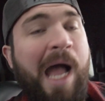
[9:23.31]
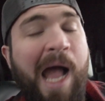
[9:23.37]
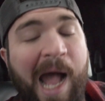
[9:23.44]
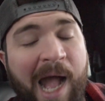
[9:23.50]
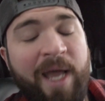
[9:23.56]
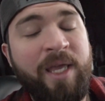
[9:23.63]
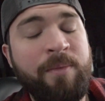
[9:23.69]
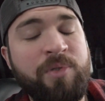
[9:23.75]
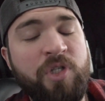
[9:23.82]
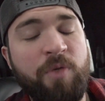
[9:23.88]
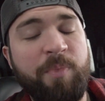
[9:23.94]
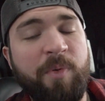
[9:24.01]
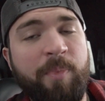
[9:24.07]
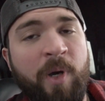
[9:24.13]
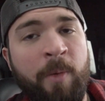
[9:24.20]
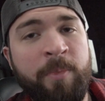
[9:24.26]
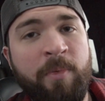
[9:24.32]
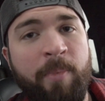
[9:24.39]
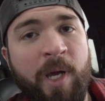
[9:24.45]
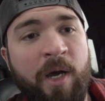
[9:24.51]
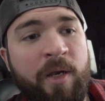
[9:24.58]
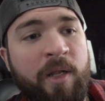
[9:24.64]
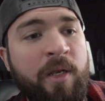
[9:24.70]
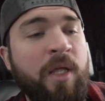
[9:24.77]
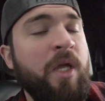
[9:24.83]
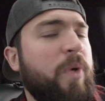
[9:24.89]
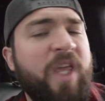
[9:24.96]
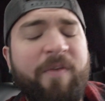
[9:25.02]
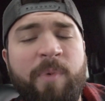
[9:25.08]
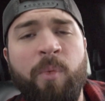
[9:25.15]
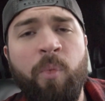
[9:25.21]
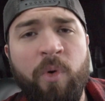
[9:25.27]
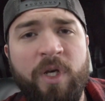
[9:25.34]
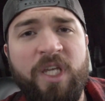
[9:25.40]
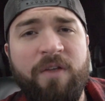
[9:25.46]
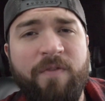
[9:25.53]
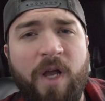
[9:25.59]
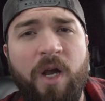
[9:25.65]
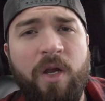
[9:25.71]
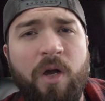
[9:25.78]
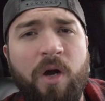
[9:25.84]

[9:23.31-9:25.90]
I am super pumped about it. We have been working very